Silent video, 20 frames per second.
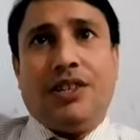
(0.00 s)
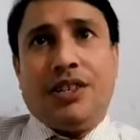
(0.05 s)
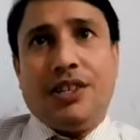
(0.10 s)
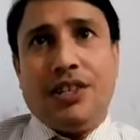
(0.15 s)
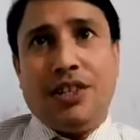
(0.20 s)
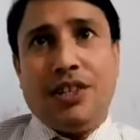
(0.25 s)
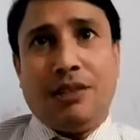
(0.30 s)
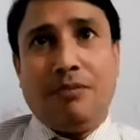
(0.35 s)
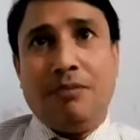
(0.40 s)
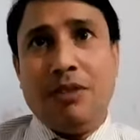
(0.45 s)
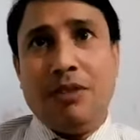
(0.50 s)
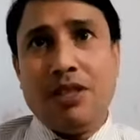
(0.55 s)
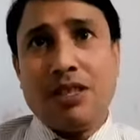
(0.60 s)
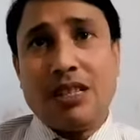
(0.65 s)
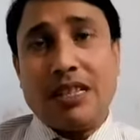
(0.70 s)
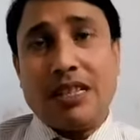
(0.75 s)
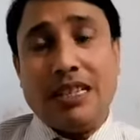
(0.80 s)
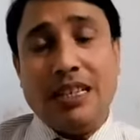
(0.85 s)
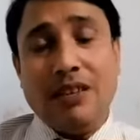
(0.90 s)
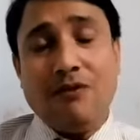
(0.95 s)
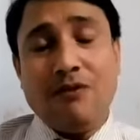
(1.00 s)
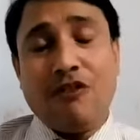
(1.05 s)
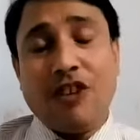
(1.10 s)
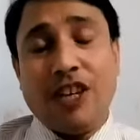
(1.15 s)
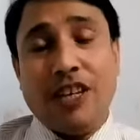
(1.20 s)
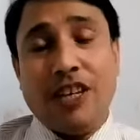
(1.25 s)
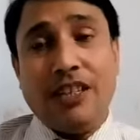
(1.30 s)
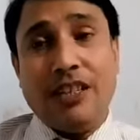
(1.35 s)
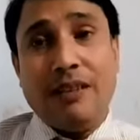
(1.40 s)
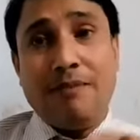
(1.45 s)
It means if
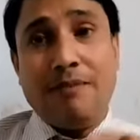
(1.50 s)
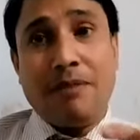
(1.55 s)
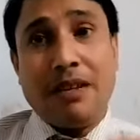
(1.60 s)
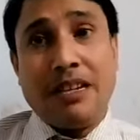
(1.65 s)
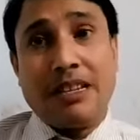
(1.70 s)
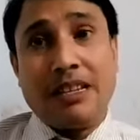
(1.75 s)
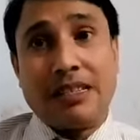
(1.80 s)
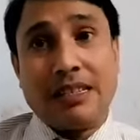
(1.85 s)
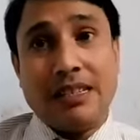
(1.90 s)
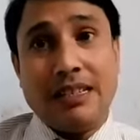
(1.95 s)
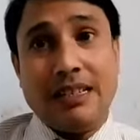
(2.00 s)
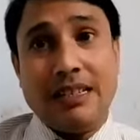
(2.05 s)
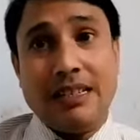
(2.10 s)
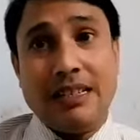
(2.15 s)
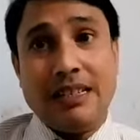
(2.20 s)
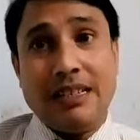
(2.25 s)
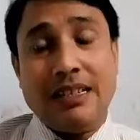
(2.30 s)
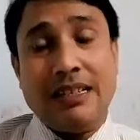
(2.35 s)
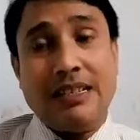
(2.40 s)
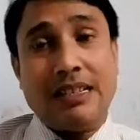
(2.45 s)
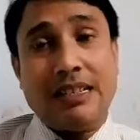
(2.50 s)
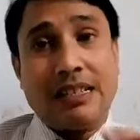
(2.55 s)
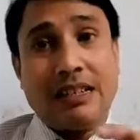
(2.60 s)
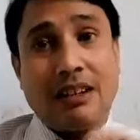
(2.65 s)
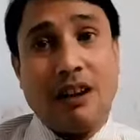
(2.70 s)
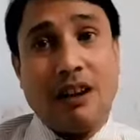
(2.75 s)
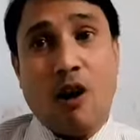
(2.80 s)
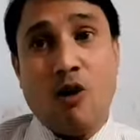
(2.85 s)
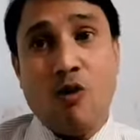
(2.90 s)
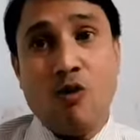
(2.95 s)
any person is
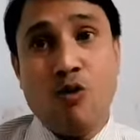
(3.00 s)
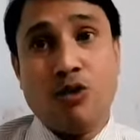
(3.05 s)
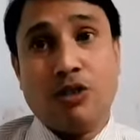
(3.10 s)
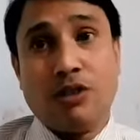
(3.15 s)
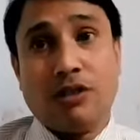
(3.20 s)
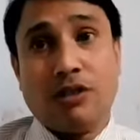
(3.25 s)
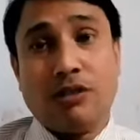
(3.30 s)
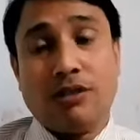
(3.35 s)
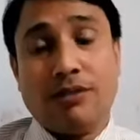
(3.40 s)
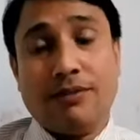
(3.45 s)
caught